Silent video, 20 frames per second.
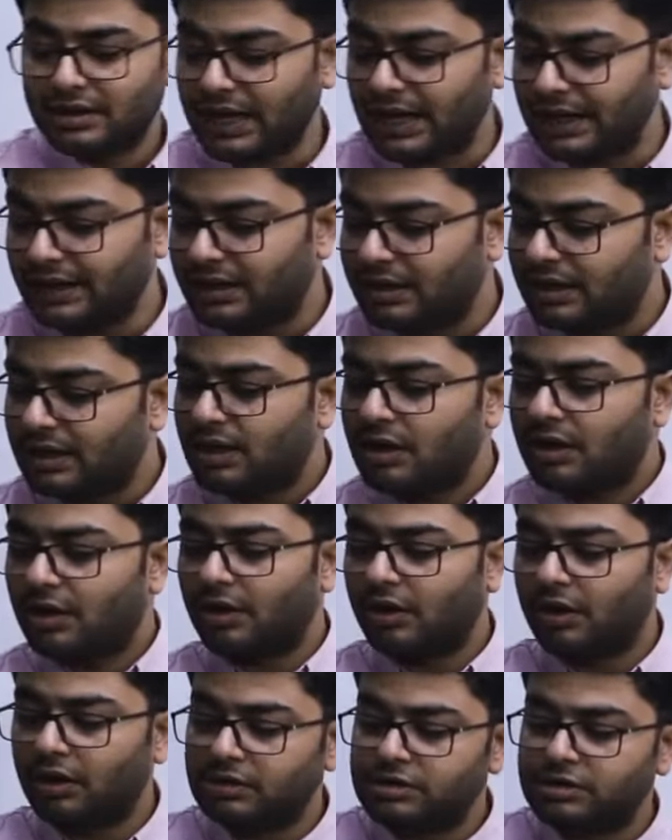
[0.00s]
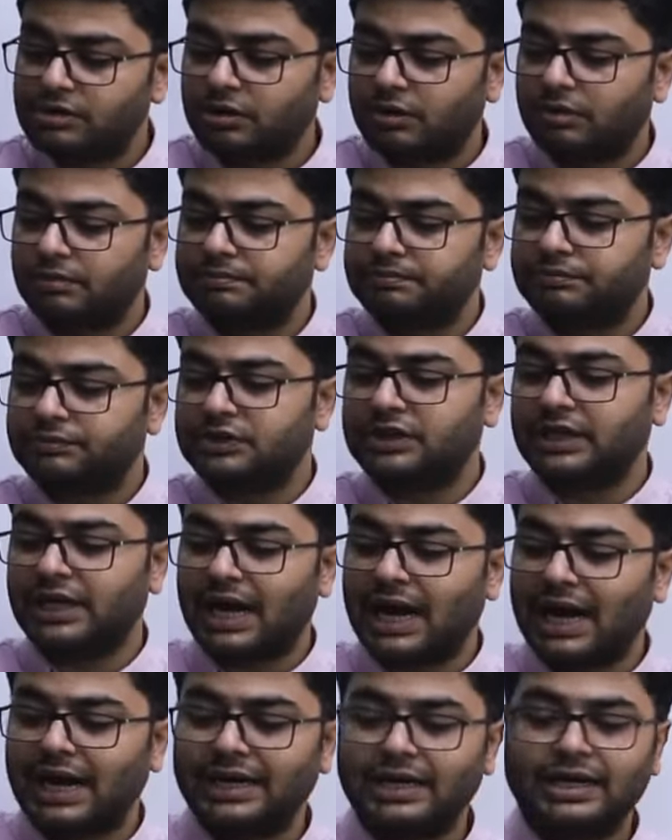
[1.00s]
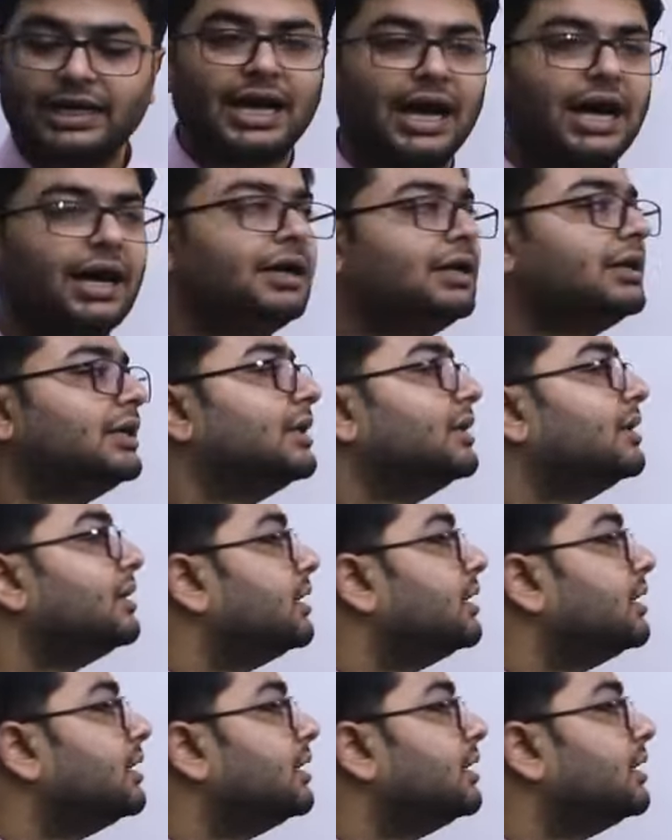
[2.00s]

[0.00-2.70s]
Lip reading: Right? Also, the idea,